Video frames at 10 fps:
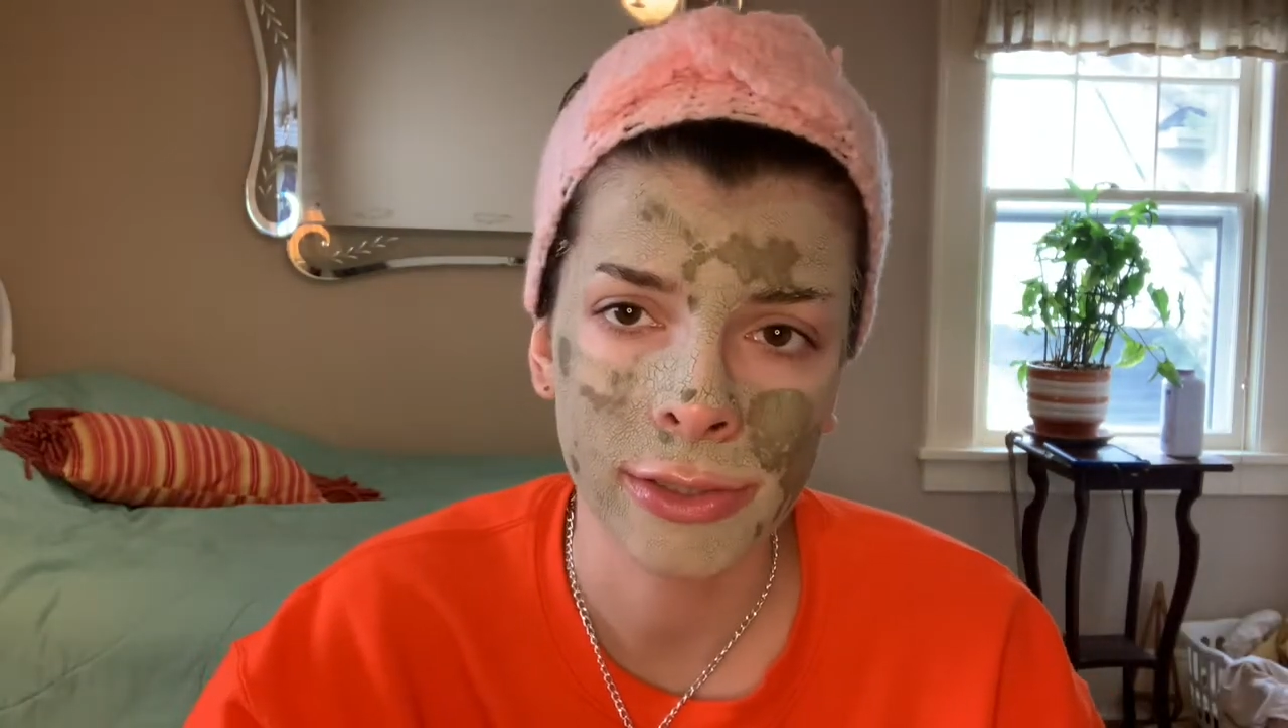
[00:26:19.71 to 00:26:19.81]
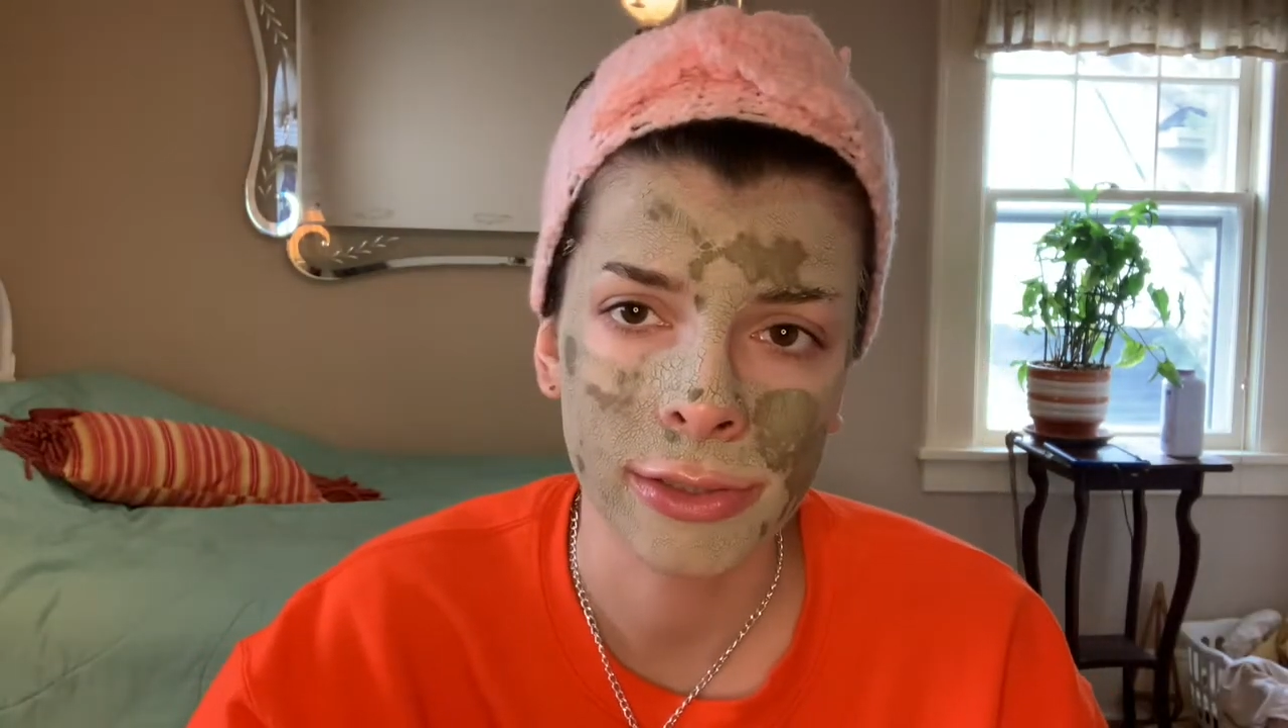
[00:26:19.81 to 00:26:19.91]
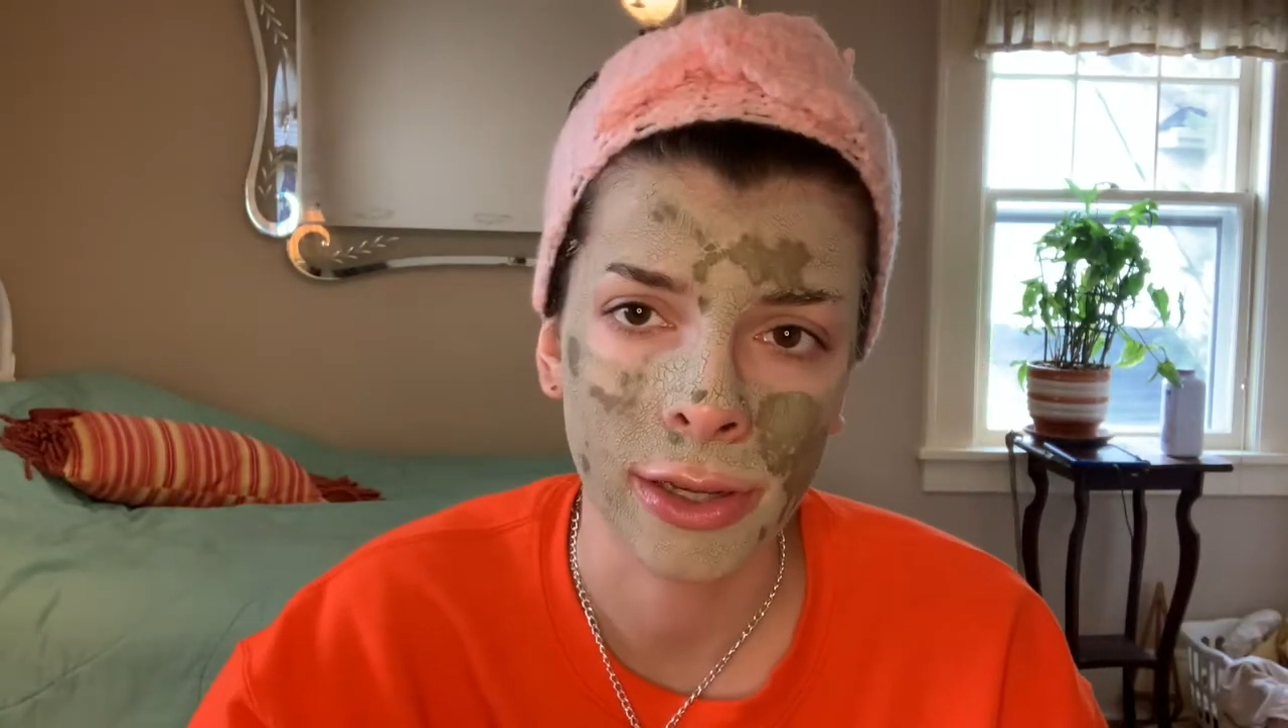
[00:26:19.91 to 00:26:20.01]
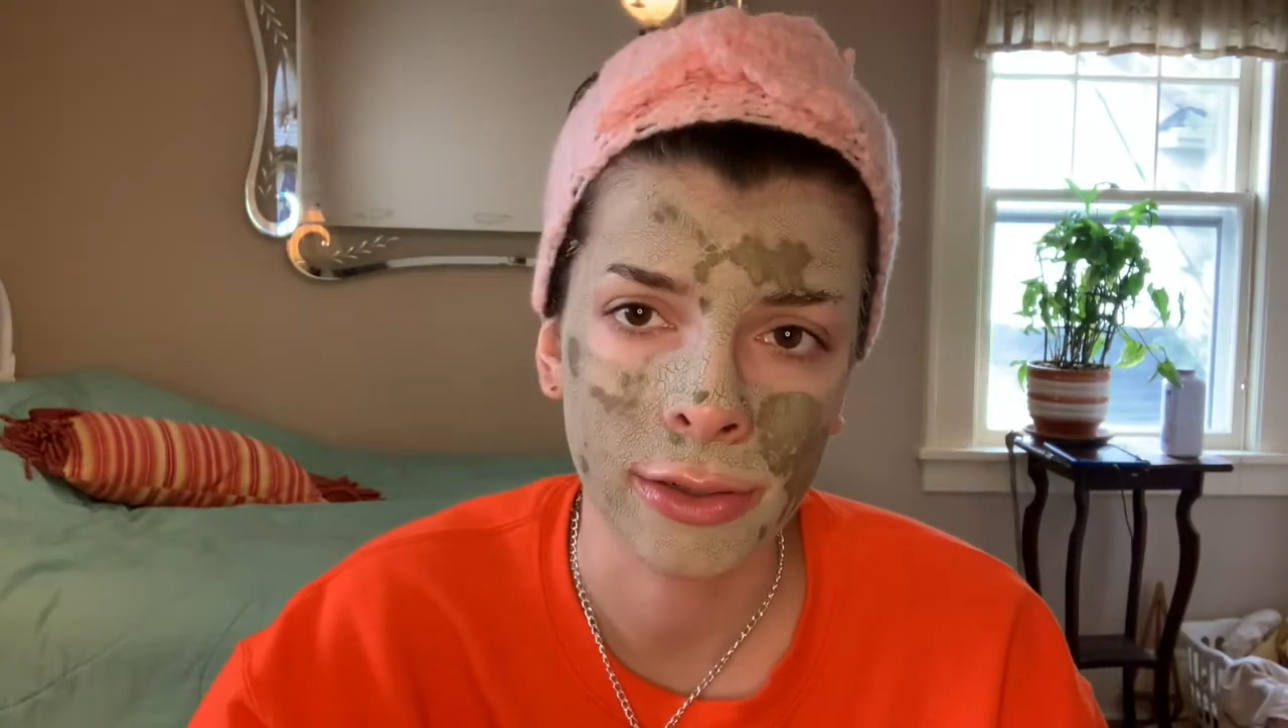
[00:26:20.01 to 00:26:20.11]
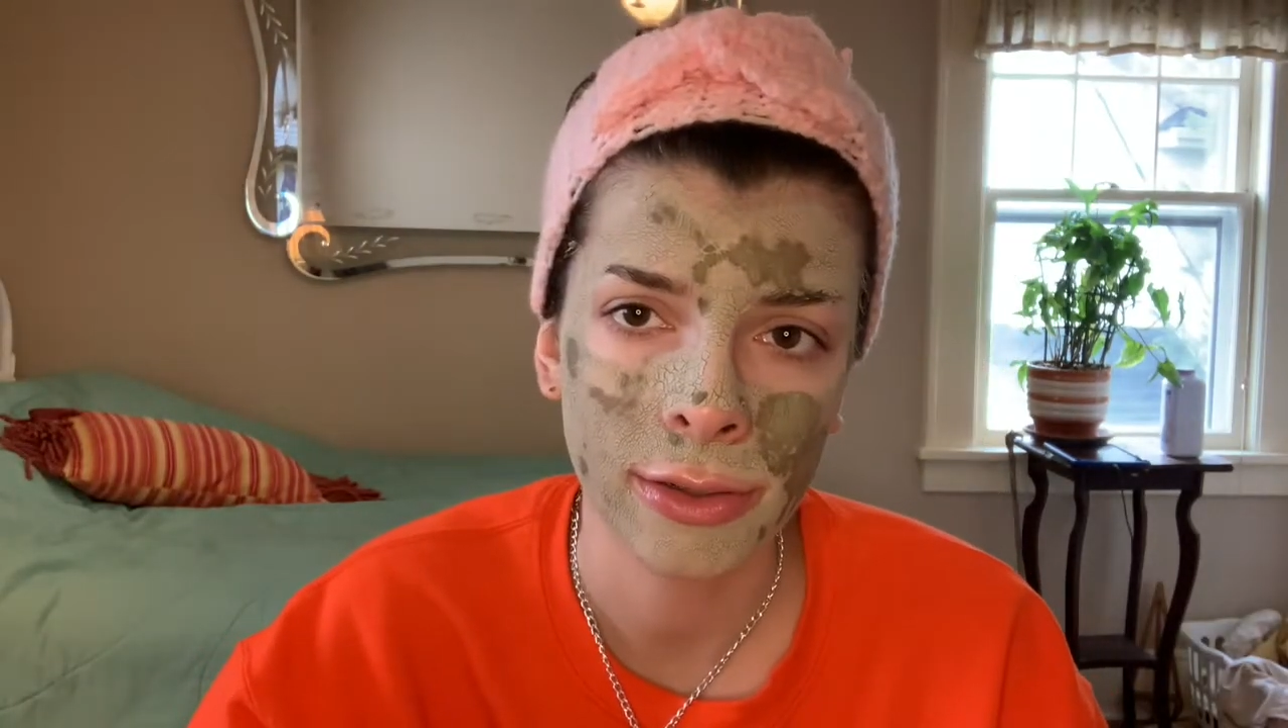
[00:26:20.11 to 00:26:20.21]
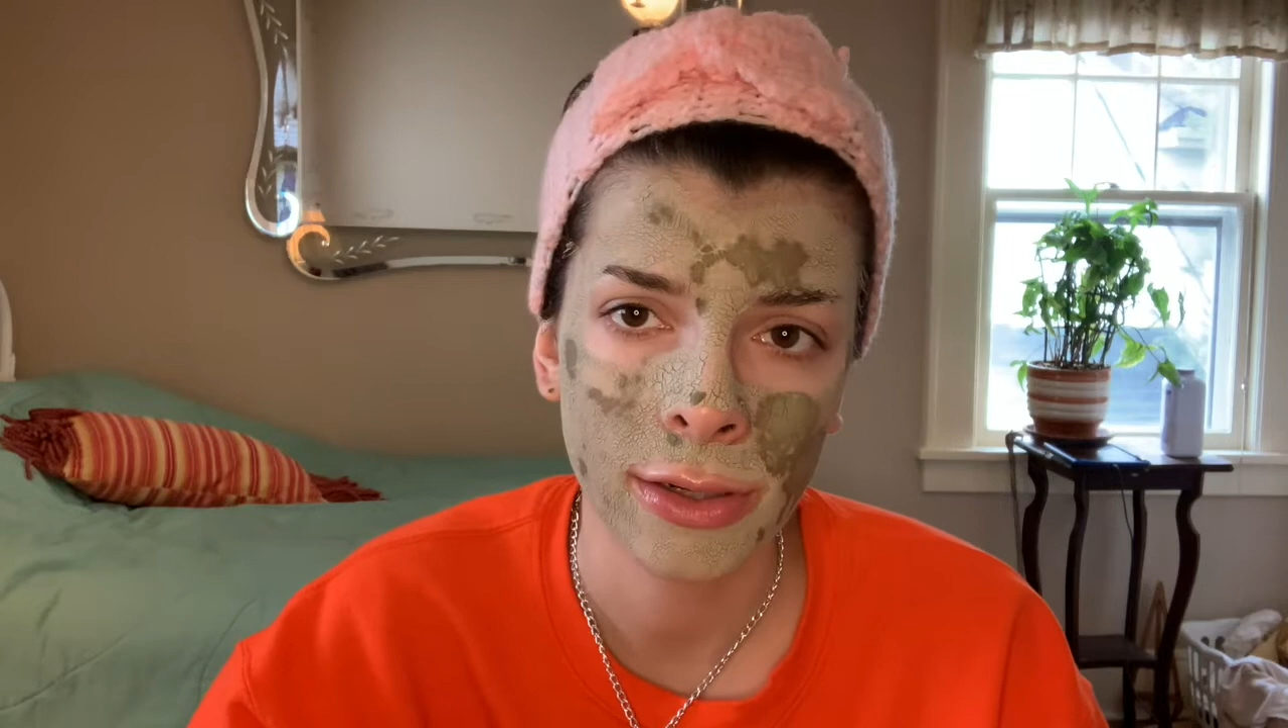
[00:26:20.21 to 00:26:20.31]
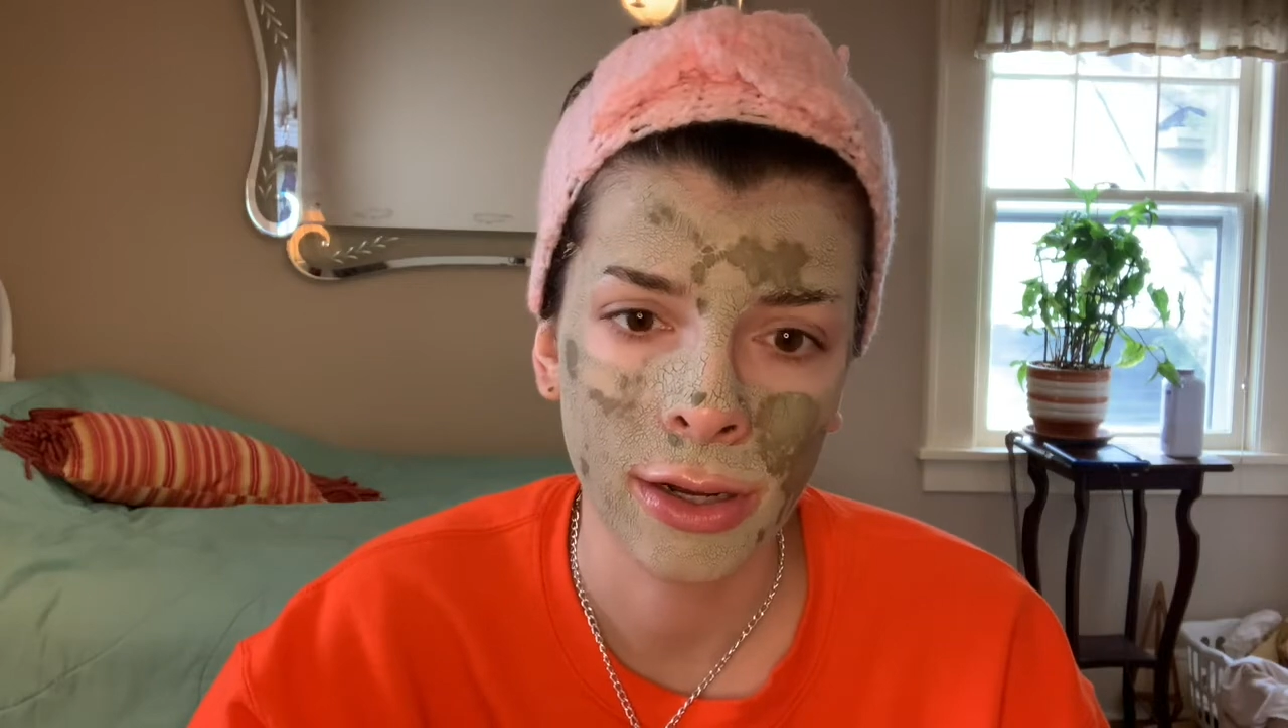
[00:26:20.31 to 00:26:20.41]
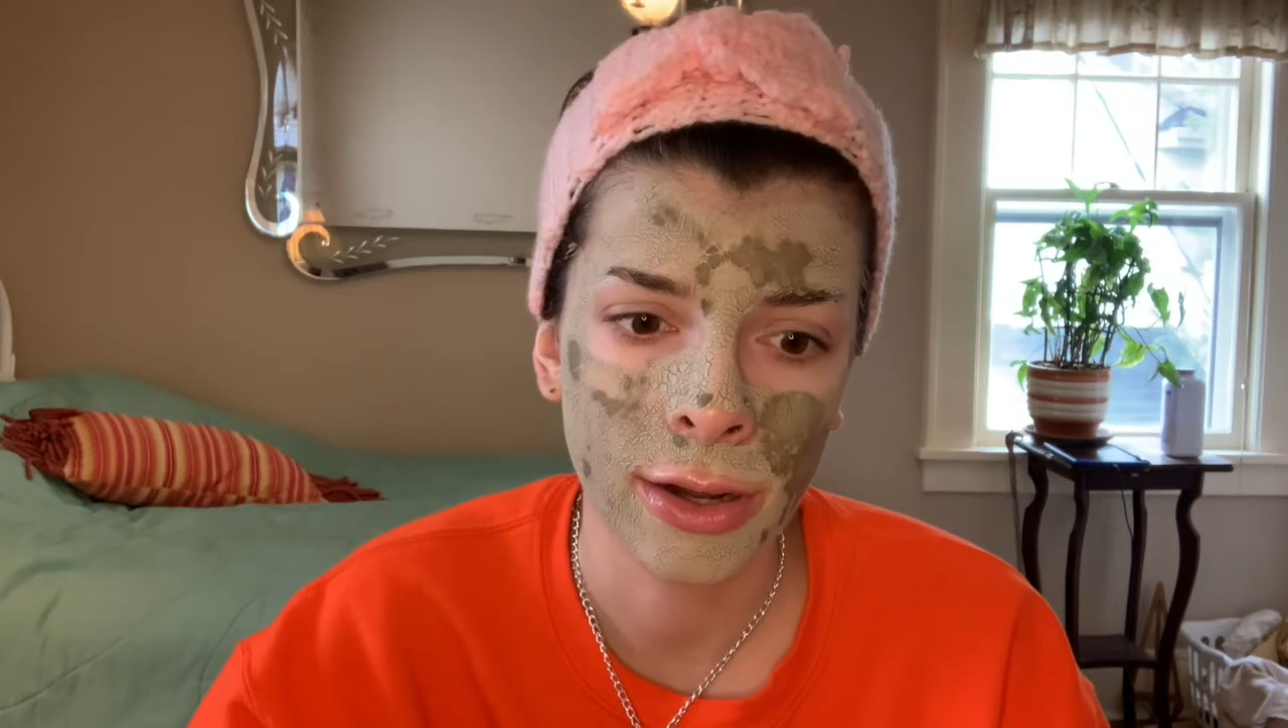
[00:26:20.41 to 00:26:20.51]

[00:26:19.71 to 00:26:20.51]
sun.